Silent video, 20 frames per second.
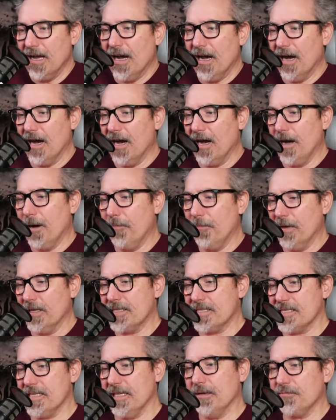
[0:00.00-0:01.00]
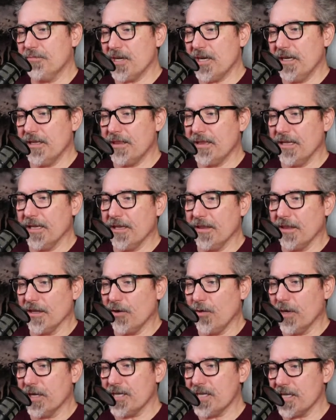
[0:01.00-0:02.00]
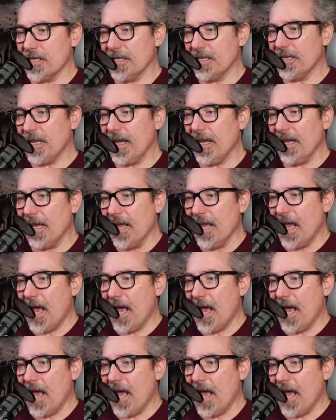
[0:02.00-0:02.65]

Let's see. I'm trying to think of the question of the day.